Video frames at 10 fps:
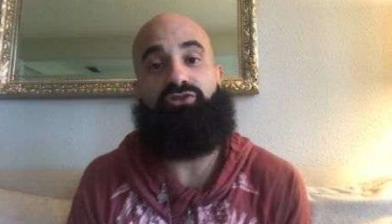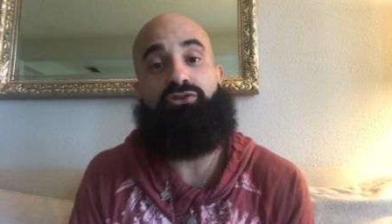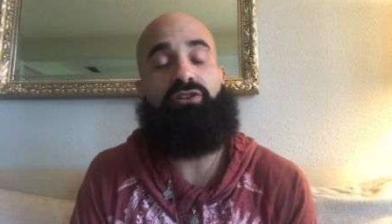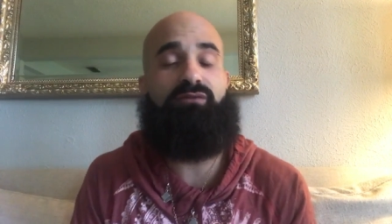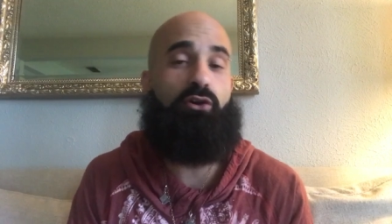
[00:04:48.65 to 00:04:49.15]
And
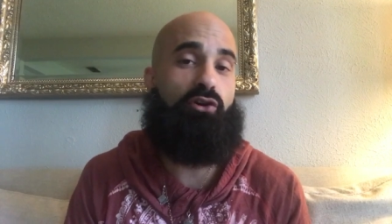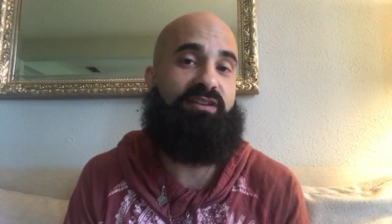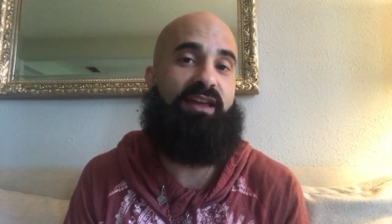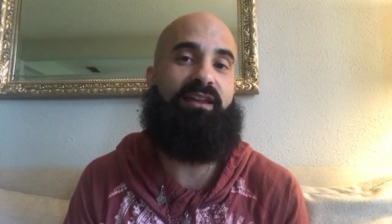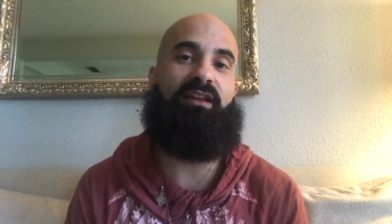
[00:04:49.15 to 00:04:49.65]
she'll give you her
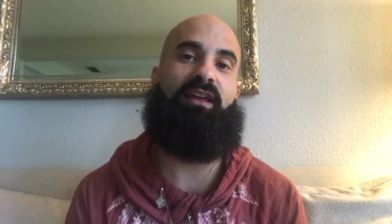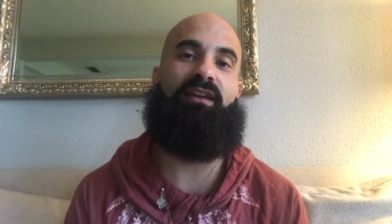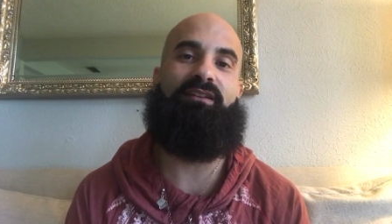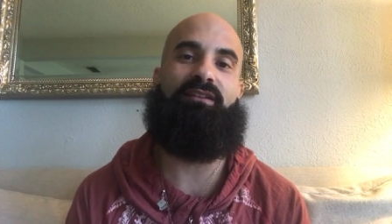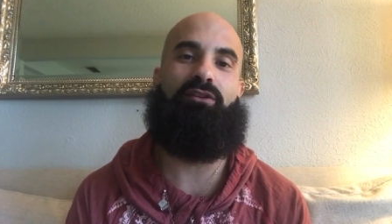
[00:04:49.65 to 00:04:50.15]
take,
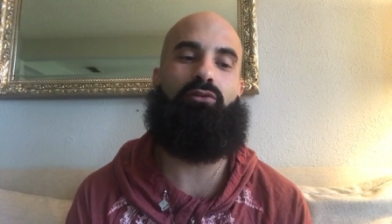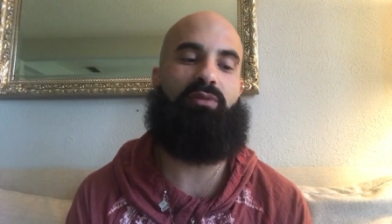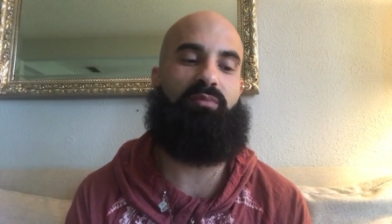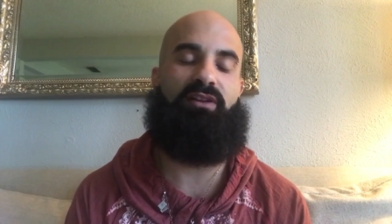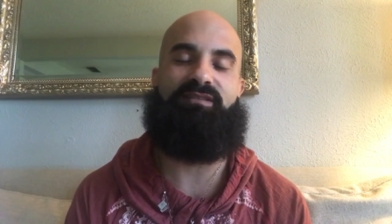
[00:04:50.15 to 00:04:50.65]
and it'll
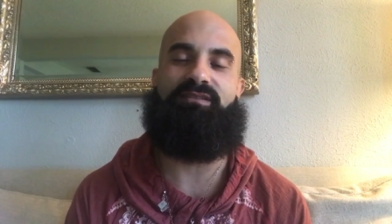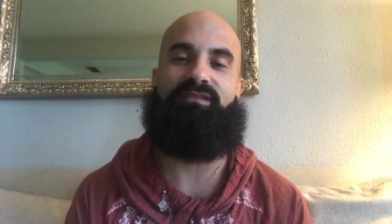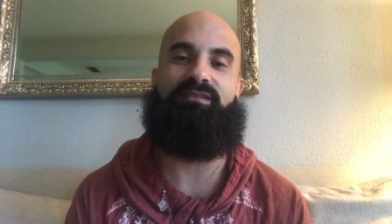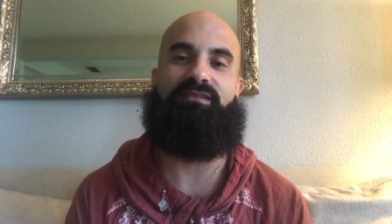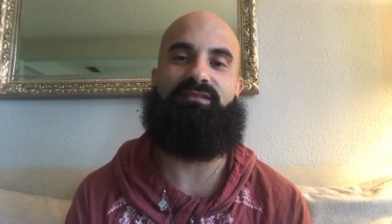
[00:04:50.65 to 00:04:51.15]
be
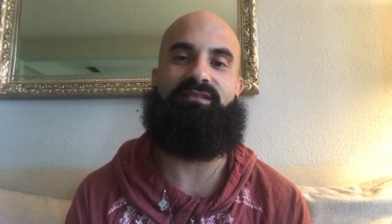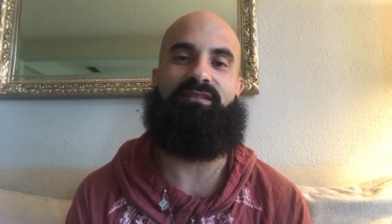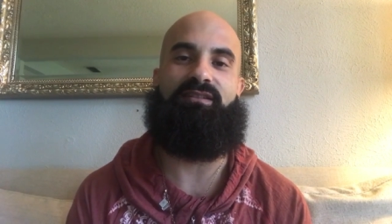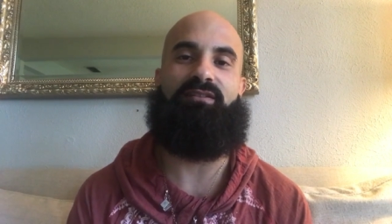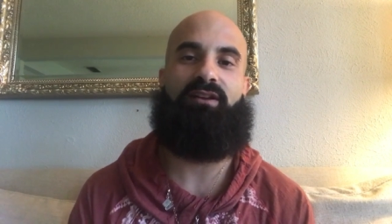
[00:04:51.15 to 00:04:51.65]
pleasant to
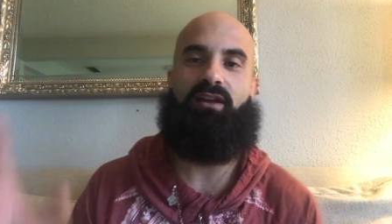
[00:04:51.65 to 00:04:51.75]
see